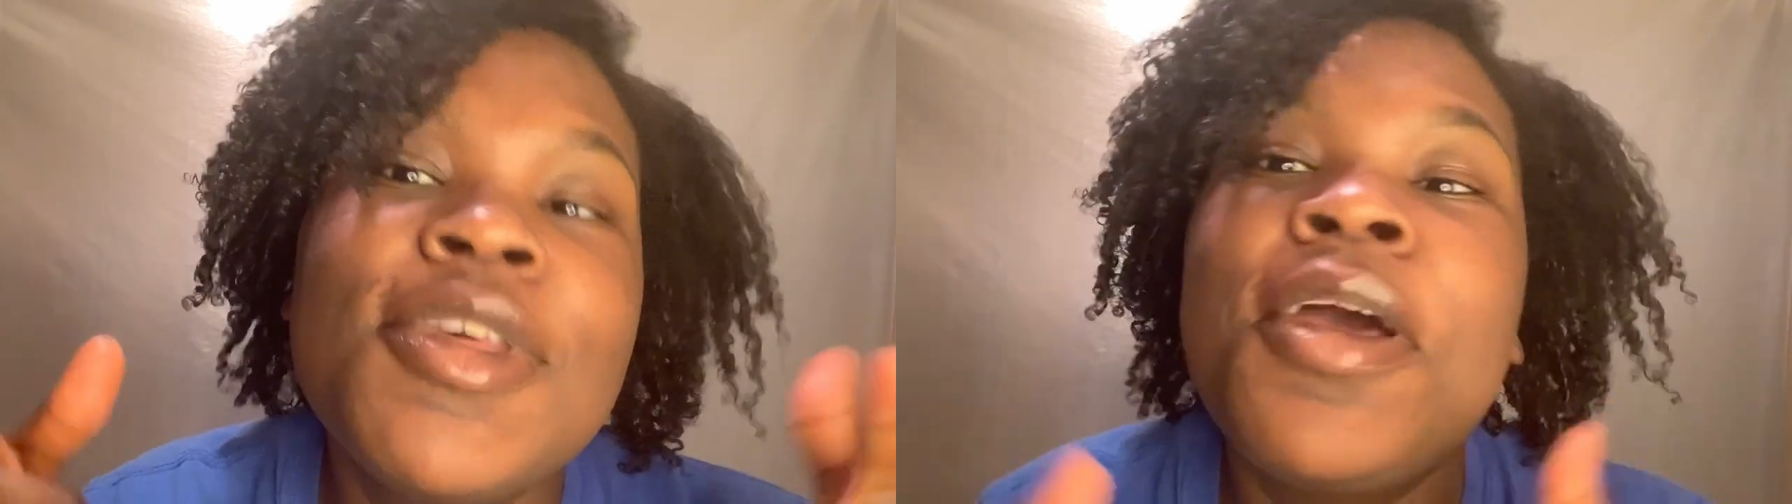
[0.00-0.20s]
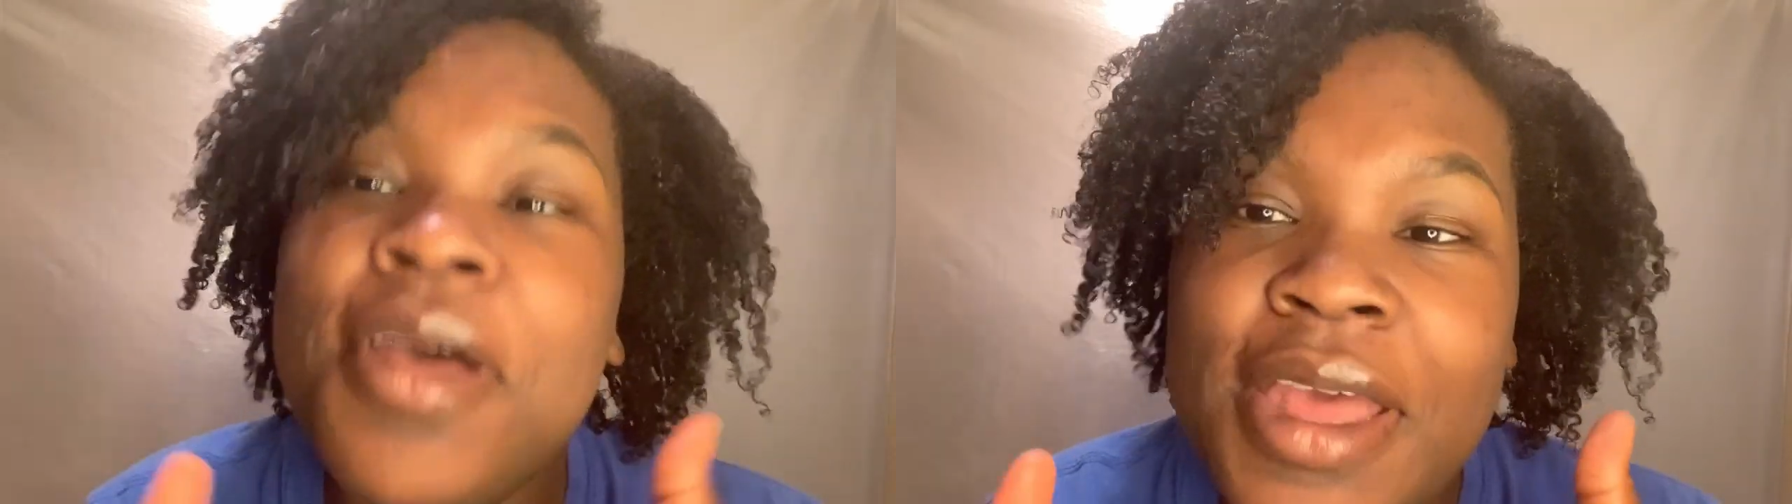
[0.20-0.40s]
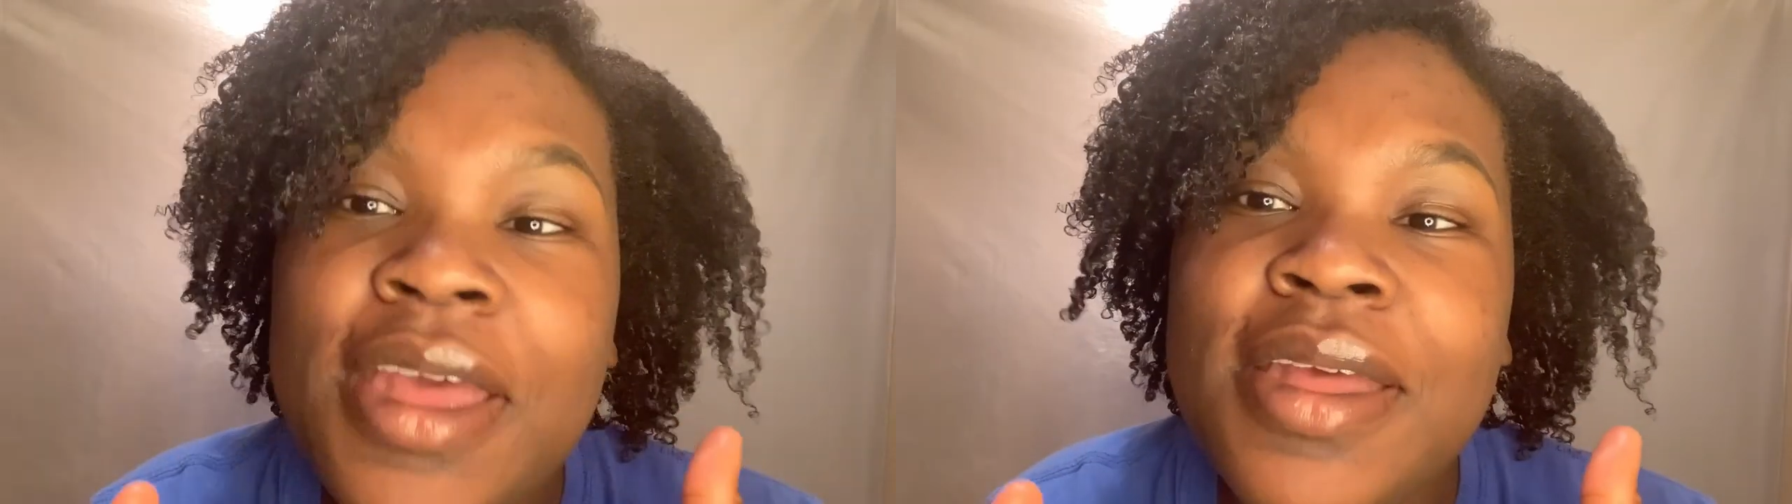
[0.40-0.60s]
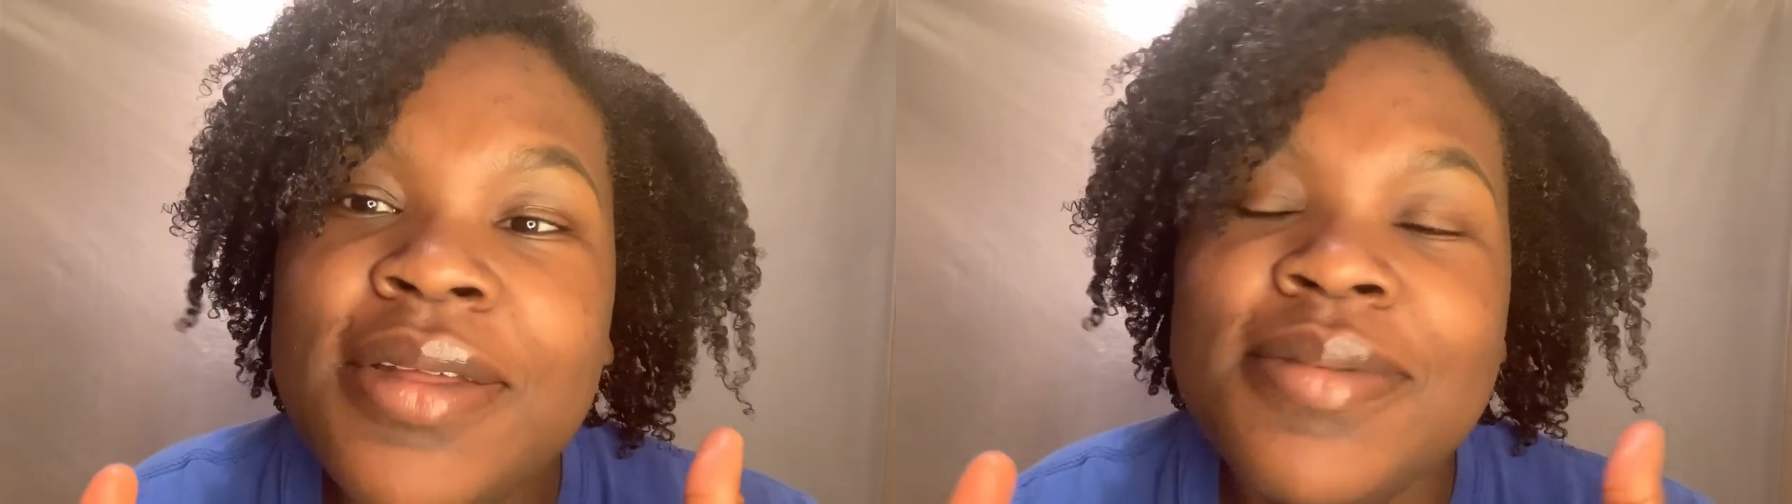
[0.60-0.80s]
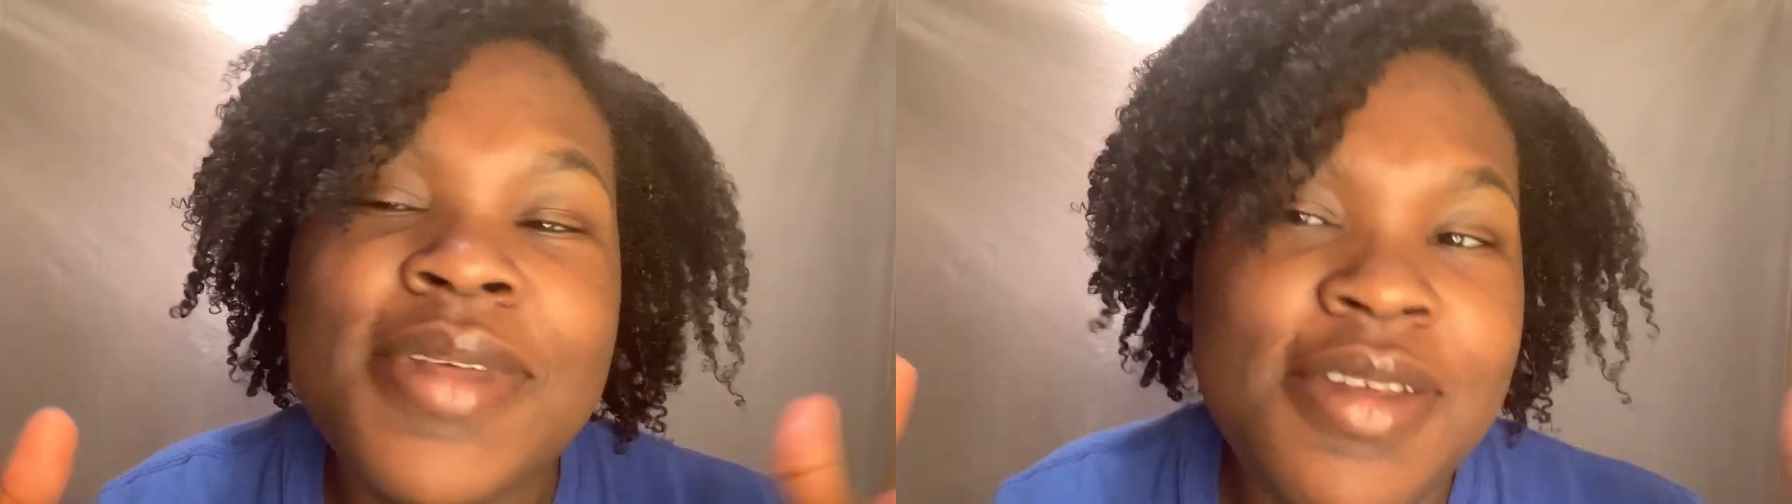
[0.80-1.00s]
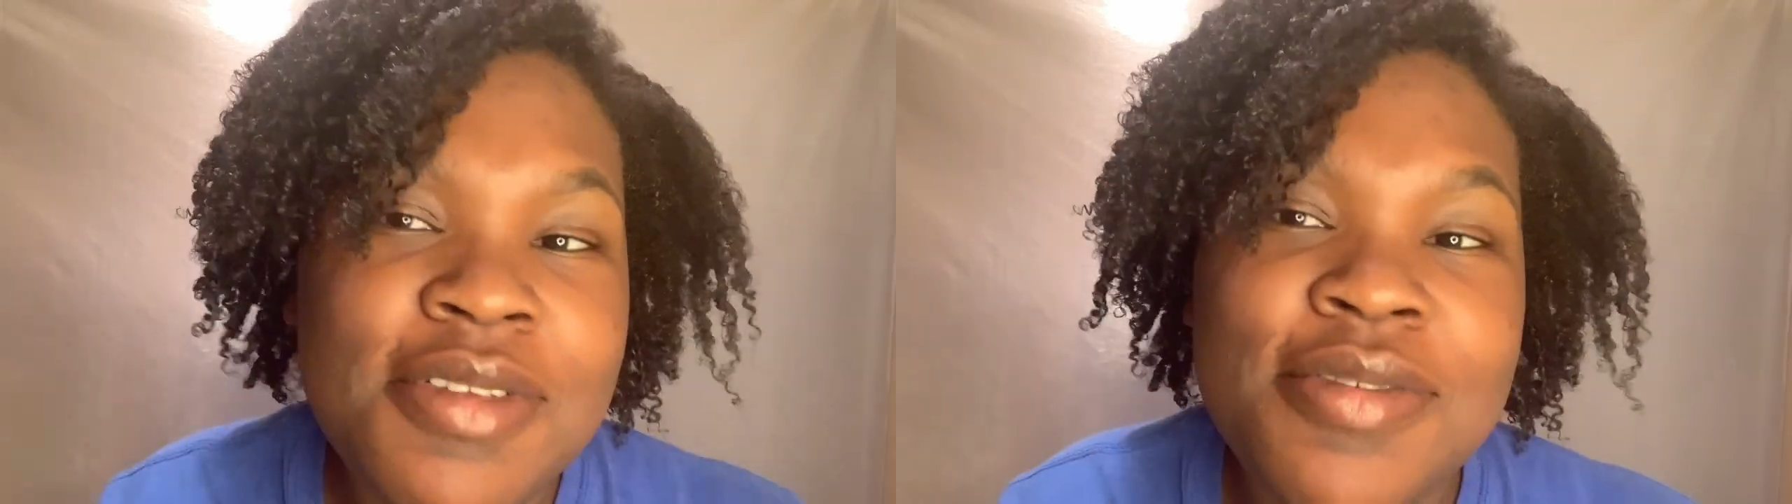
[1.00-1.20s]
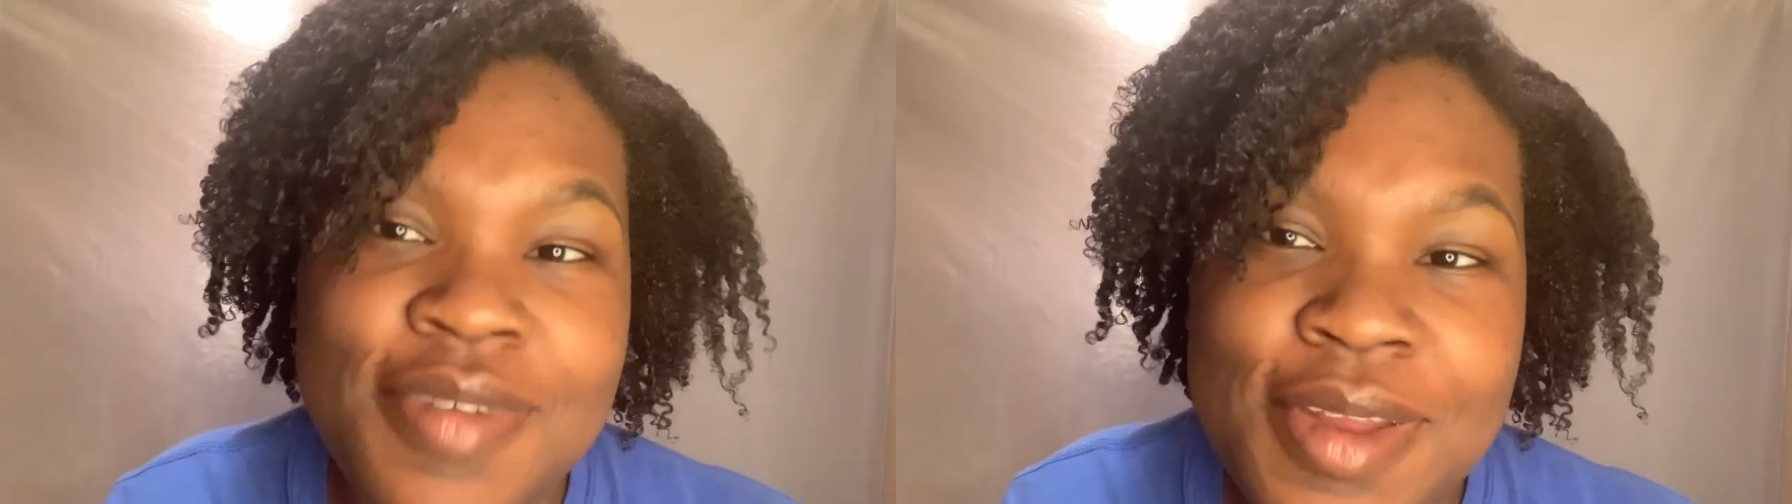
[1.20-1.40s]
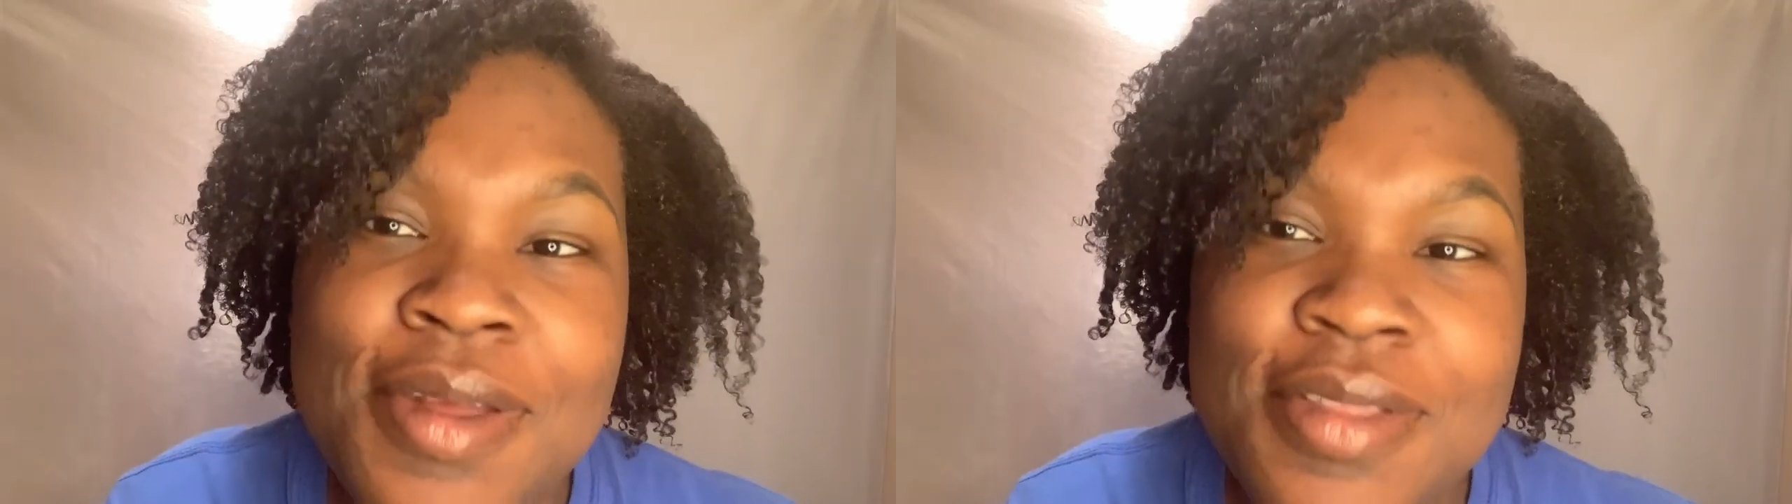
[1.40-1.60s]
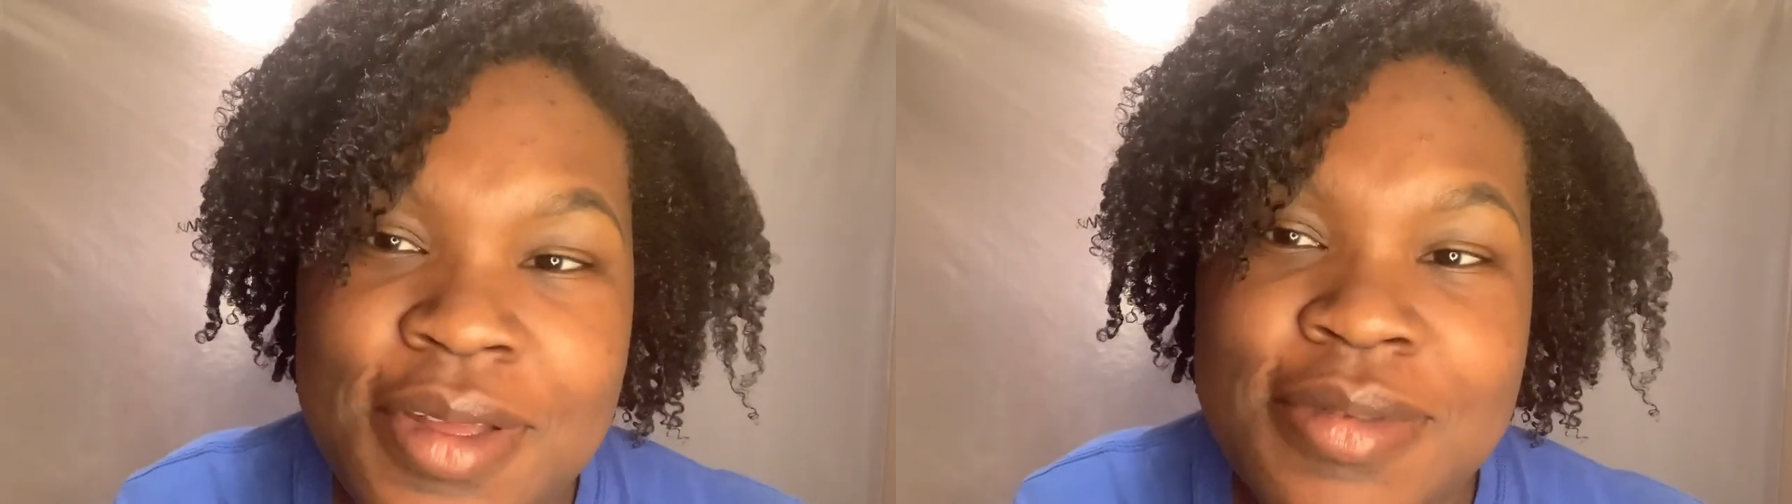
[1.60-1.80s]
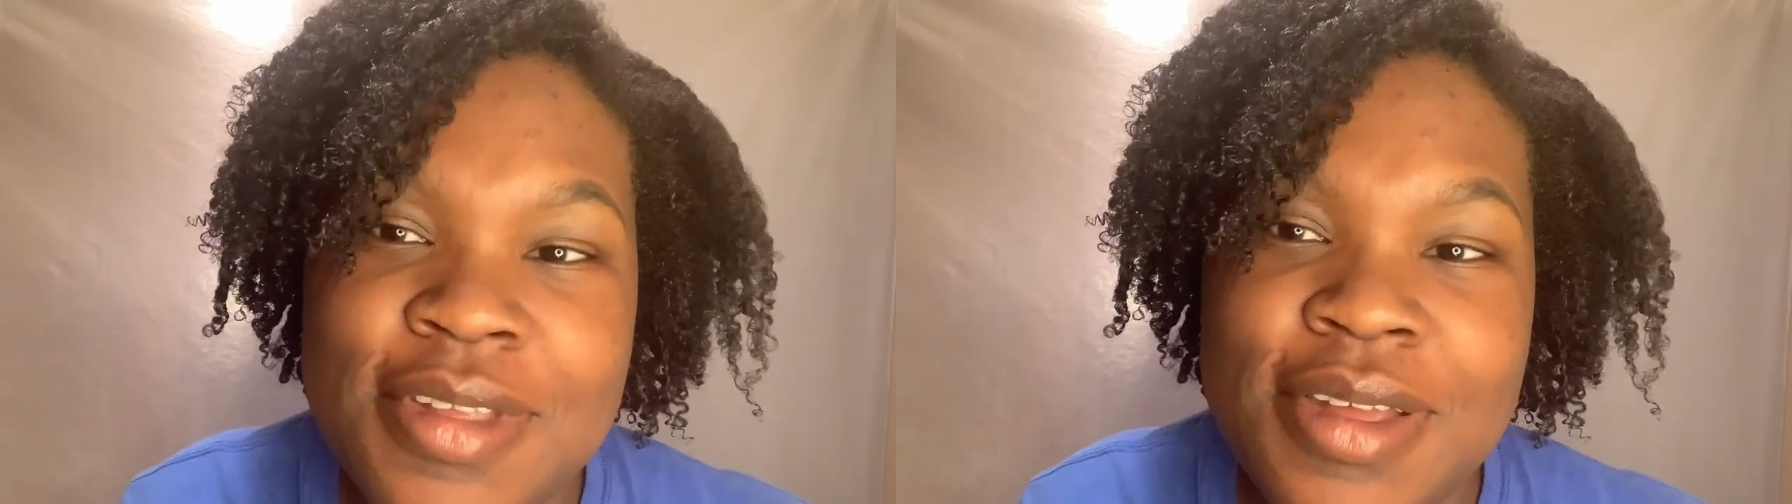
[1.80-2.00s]
go ahead, give this video a
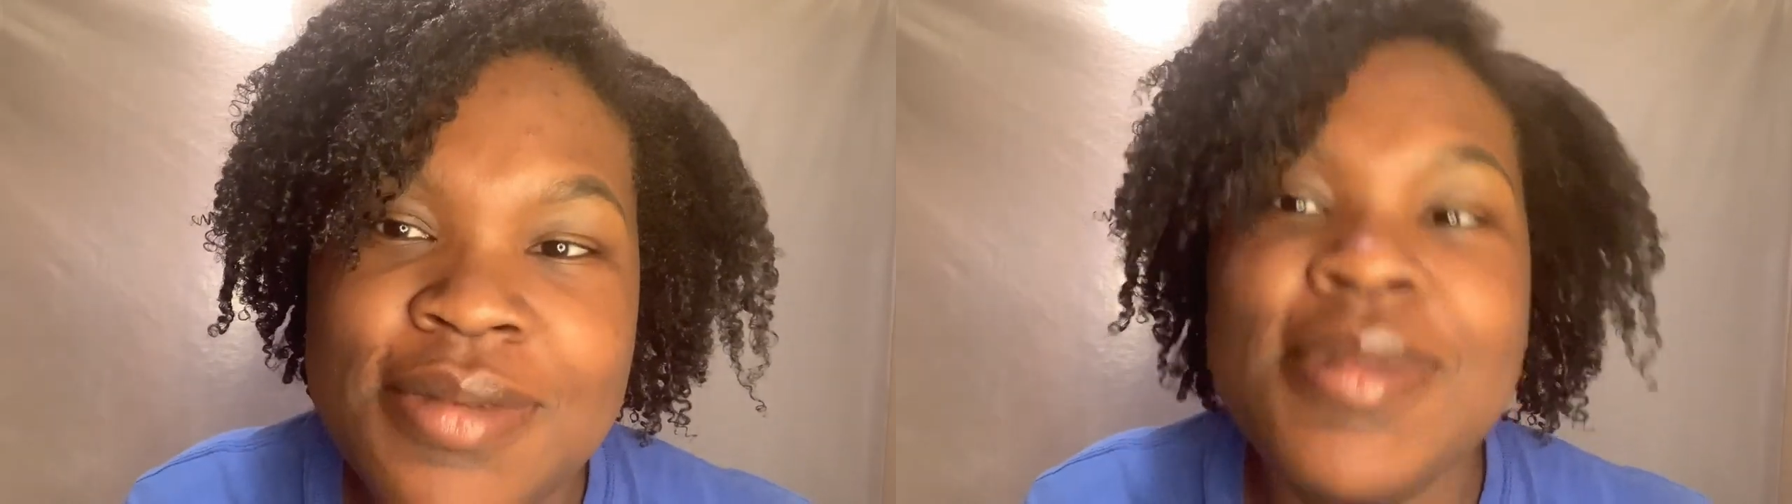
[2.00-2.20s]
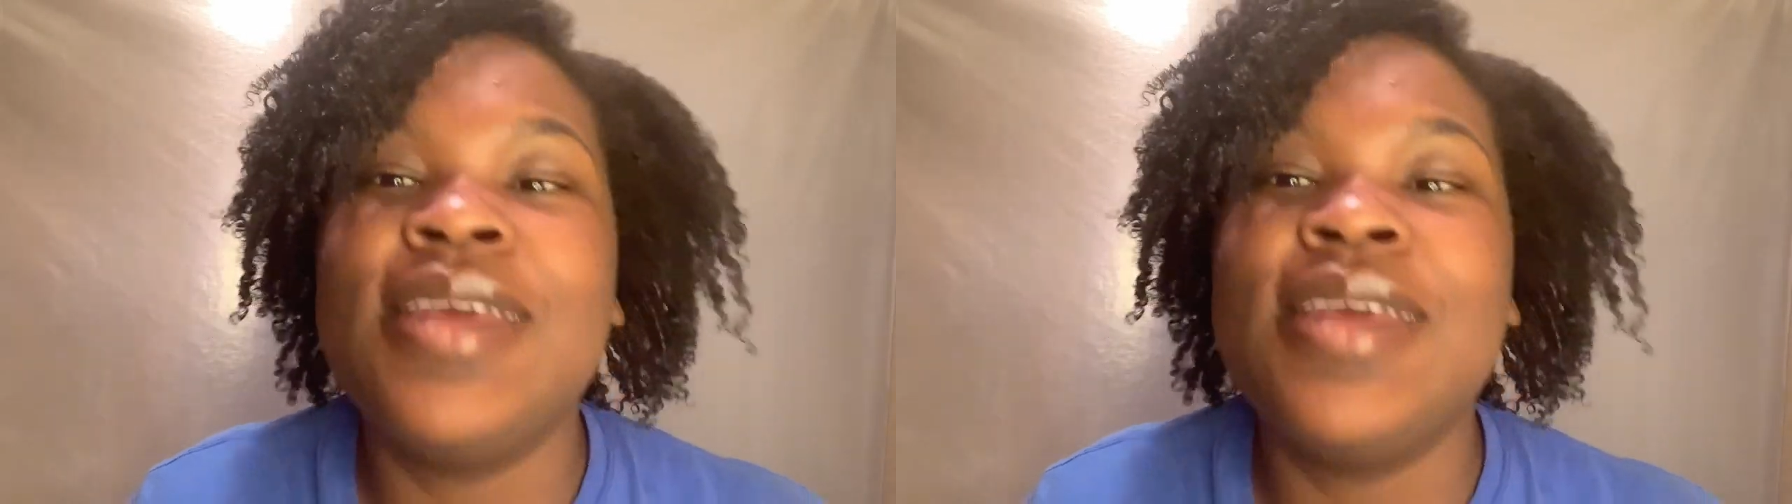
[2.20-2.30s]
thumbs up,